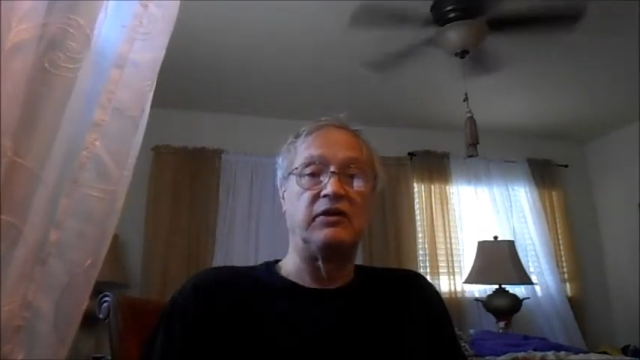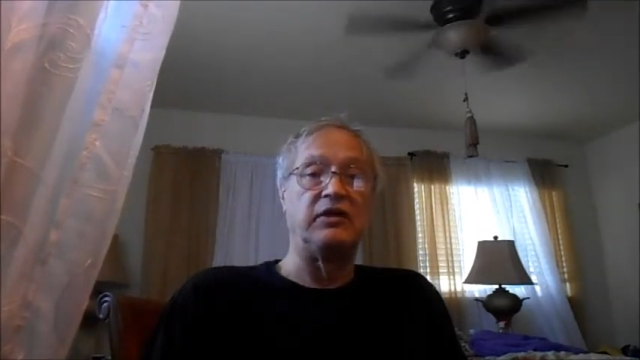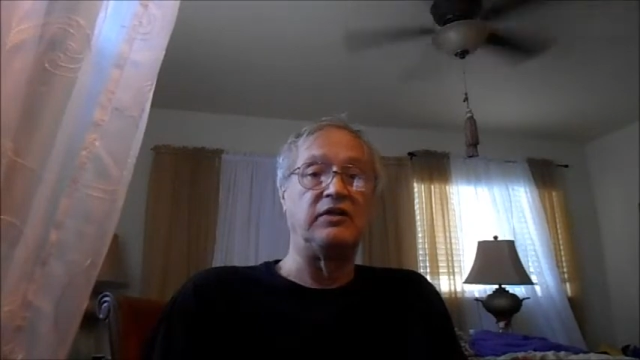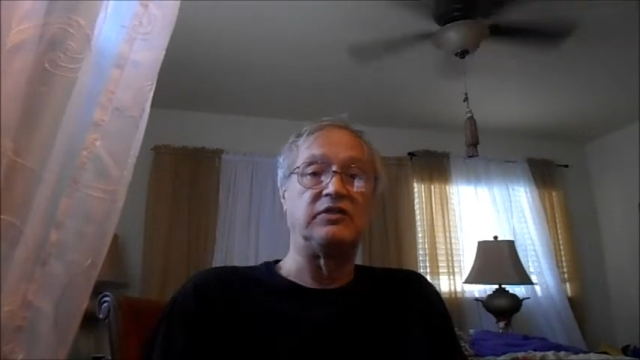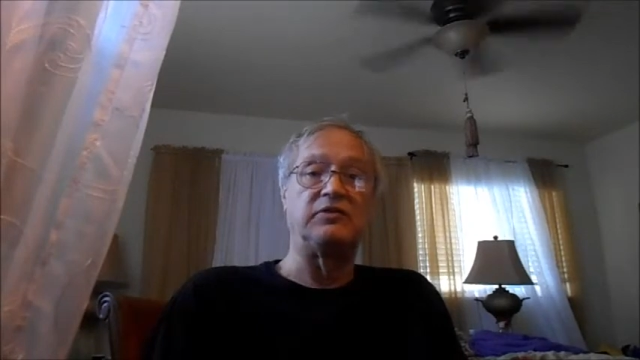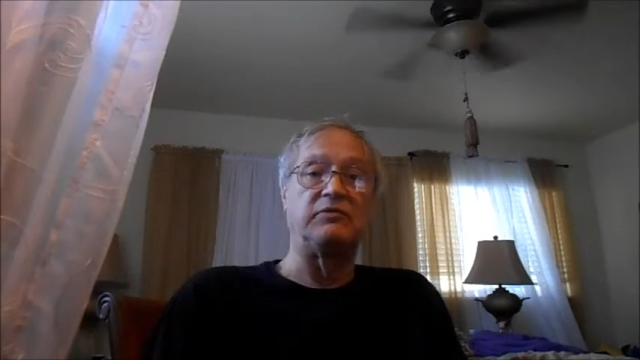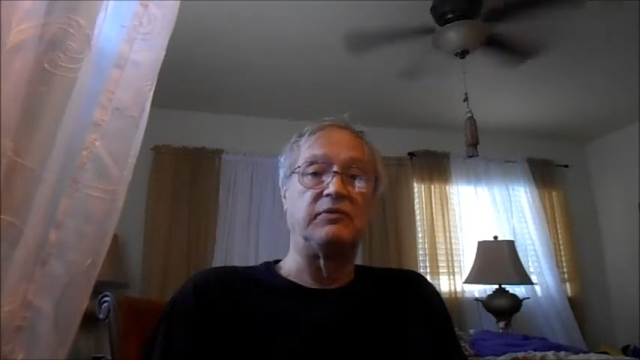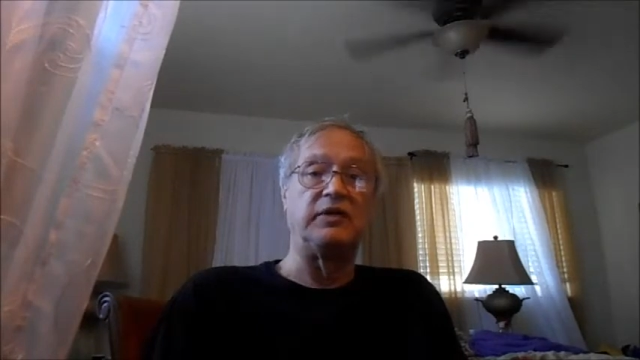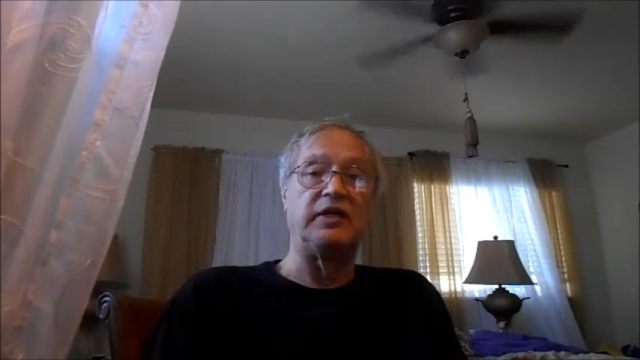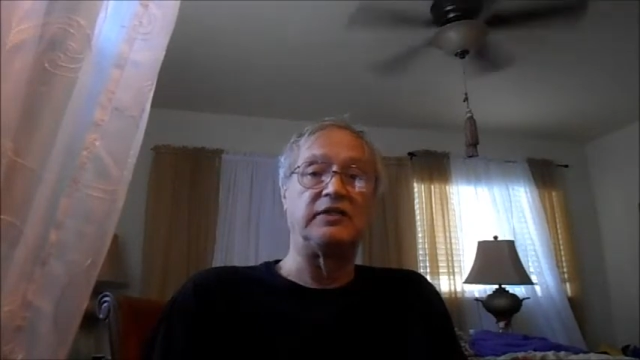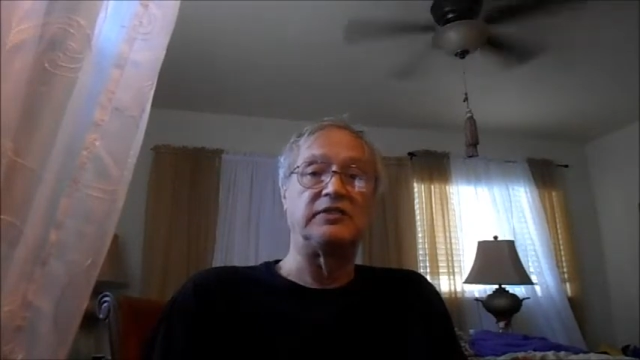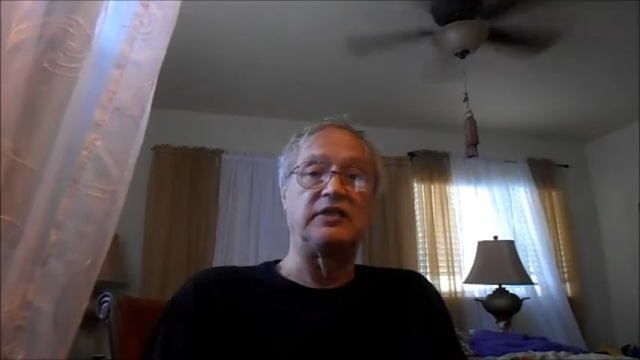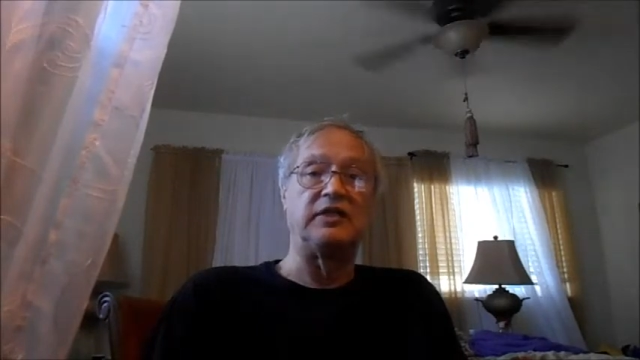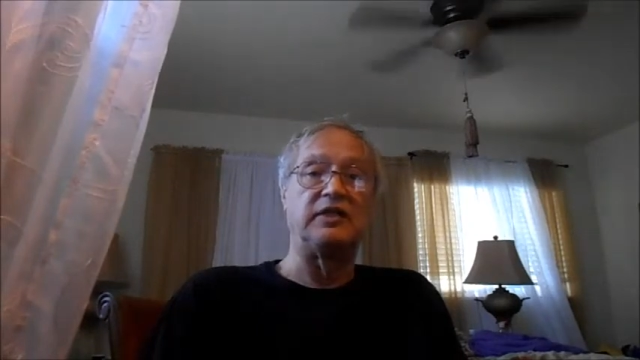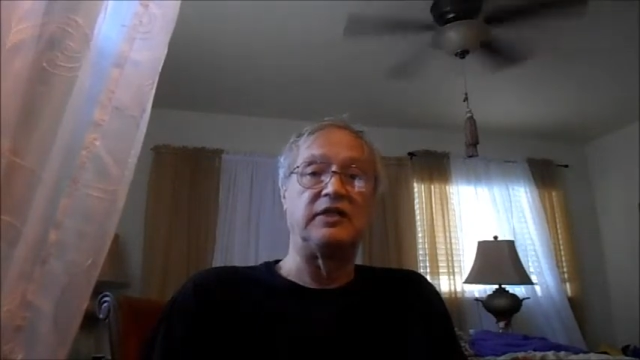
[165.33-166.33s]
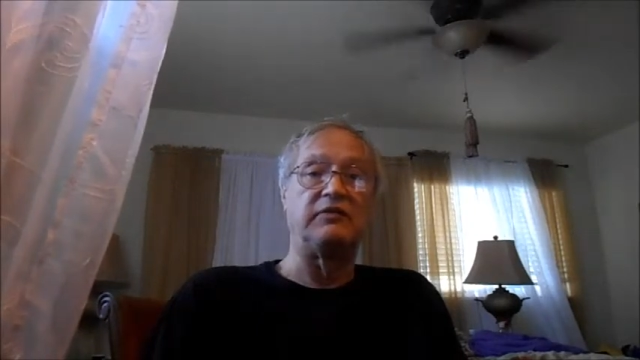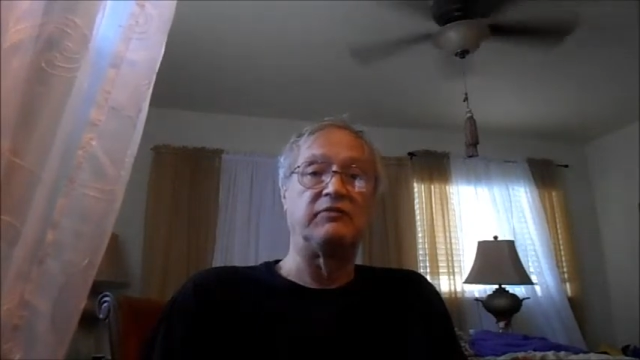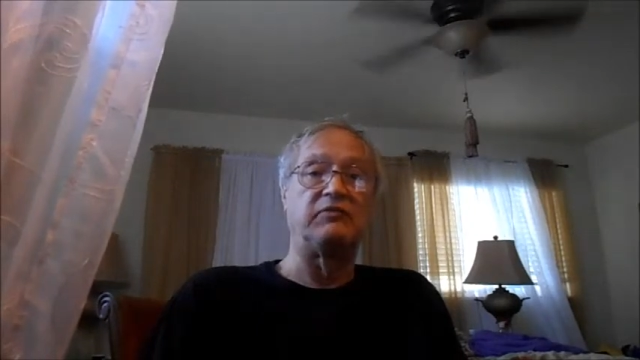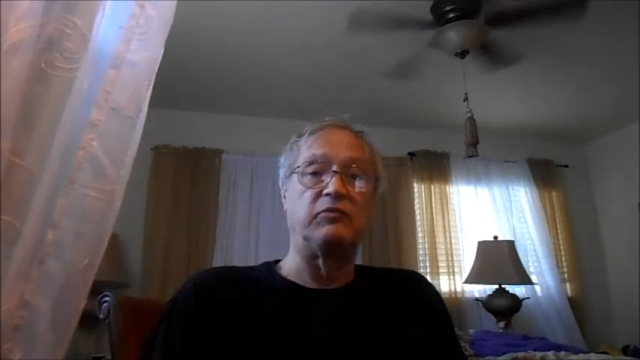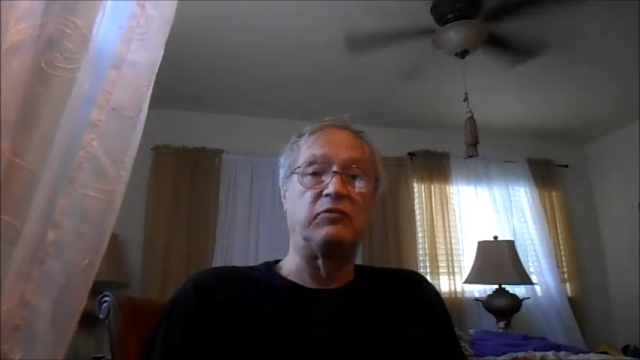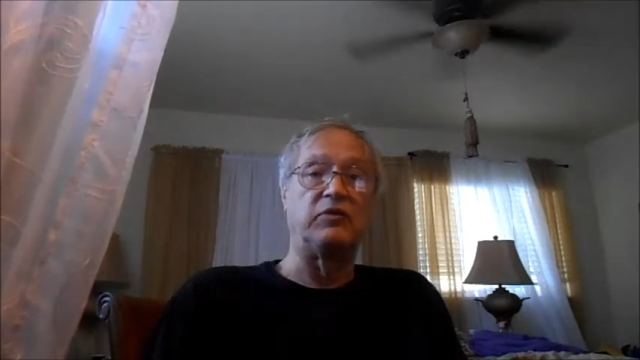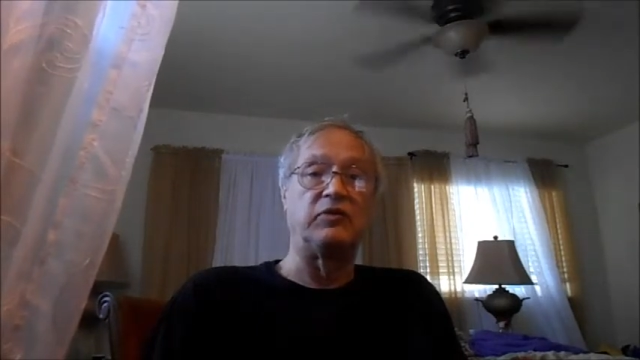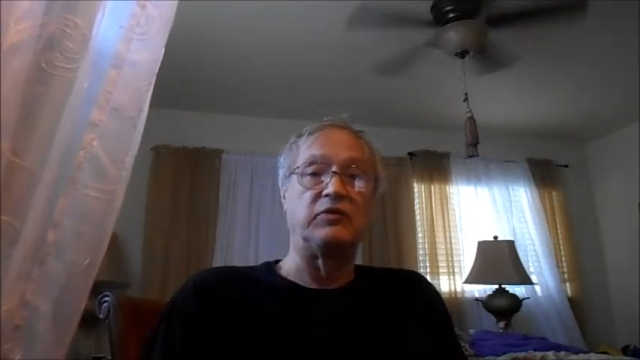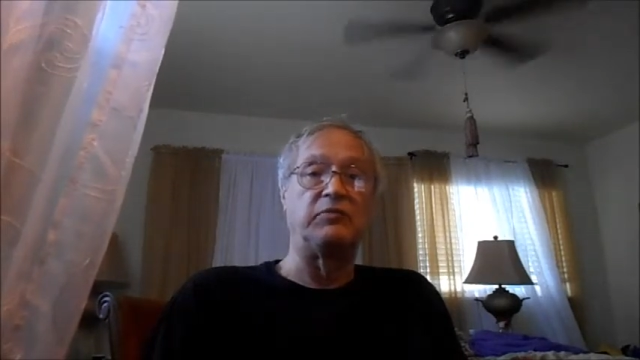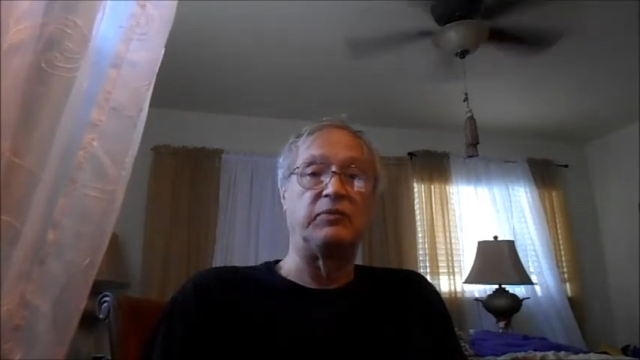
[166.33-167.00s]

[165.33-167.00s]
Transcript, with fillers: and each of them gets a gift worth